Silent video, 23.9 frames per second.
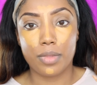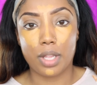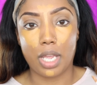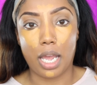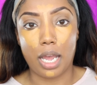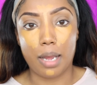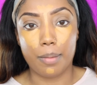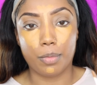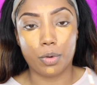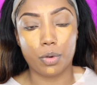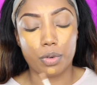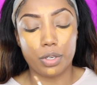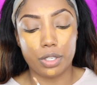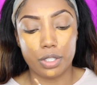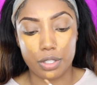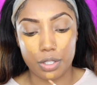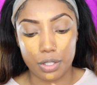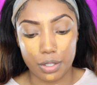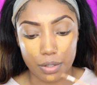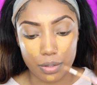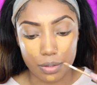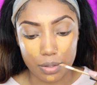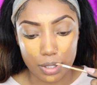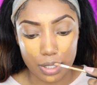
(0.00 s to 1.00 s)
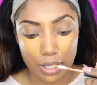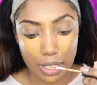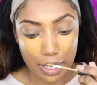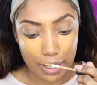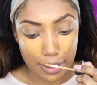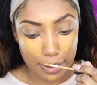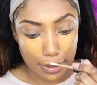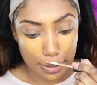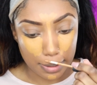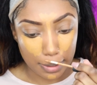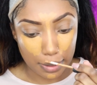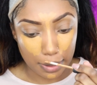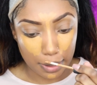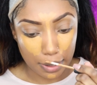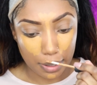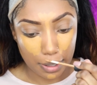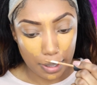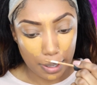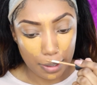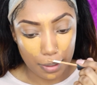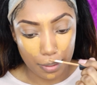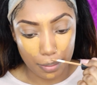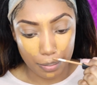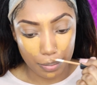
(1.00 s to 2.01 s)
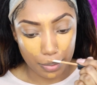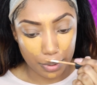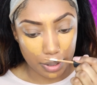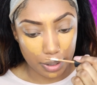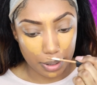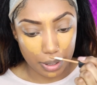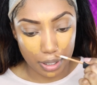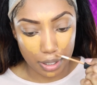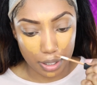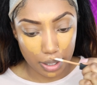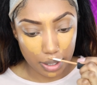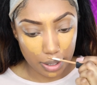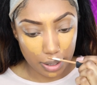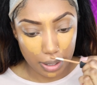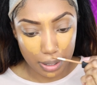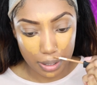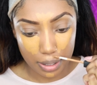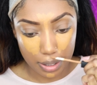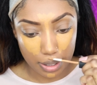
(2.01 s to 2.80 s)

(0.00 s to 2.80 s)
I'm going to use that to like help with the